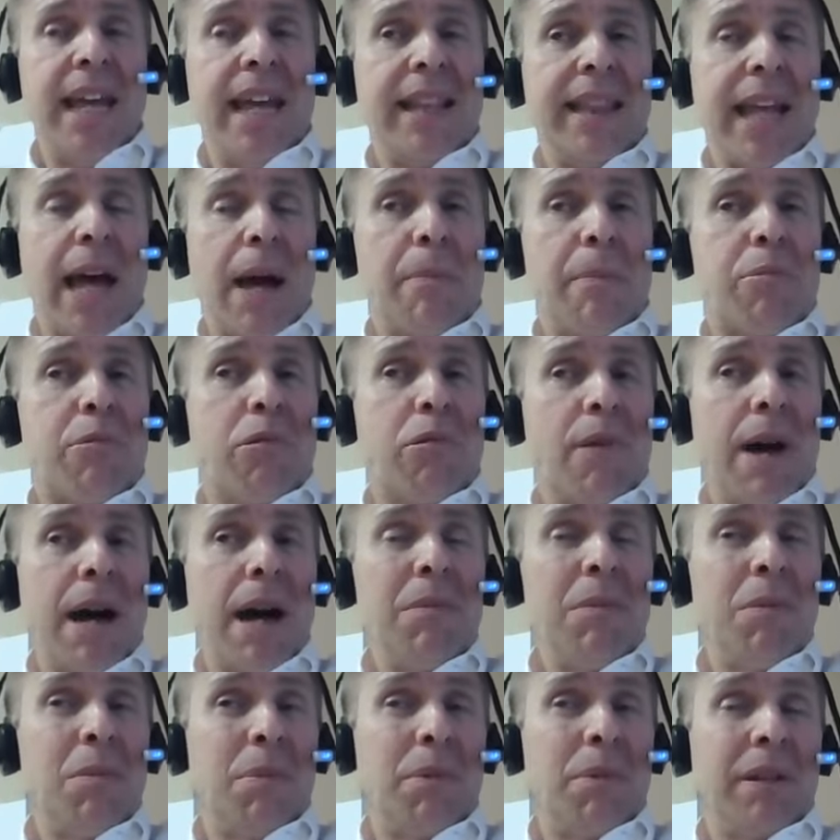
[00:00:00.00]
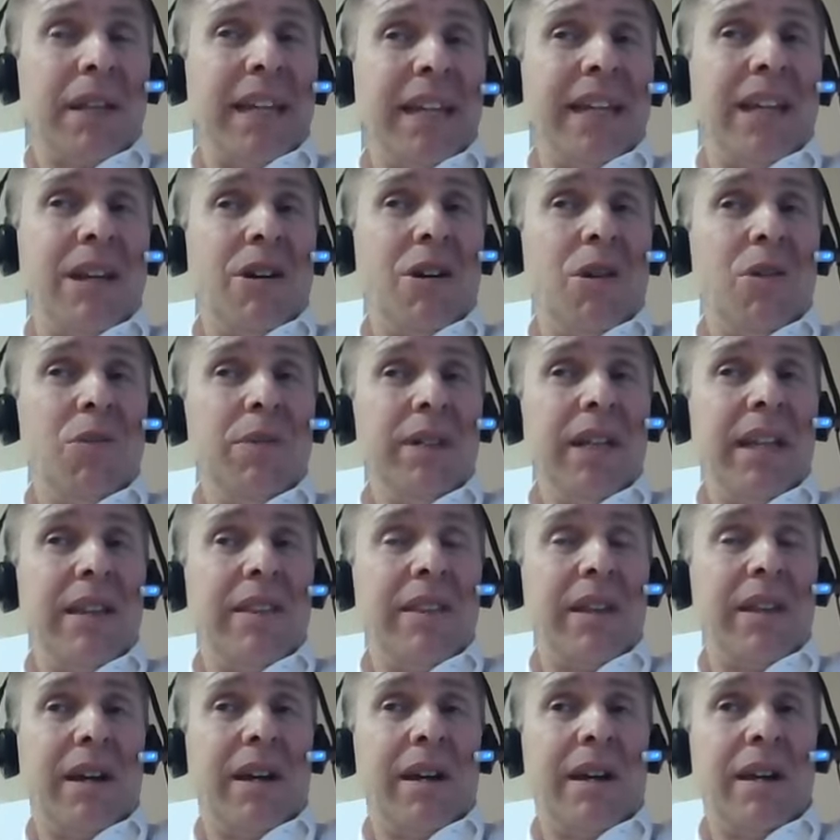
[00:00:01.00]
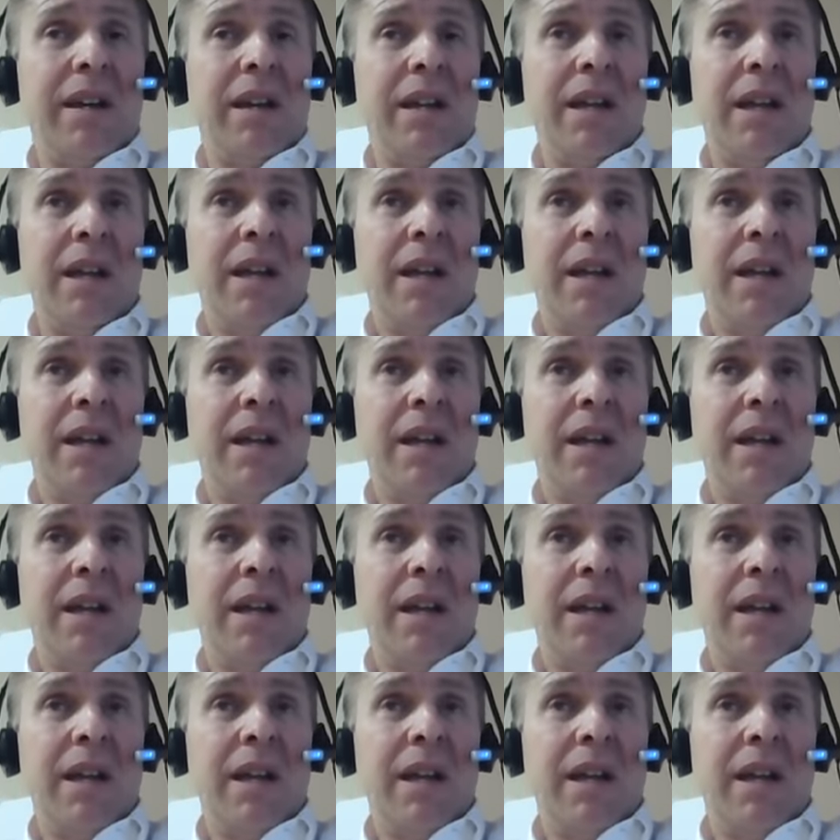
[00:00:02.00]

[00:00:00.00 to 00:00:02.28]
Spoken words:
think that probably the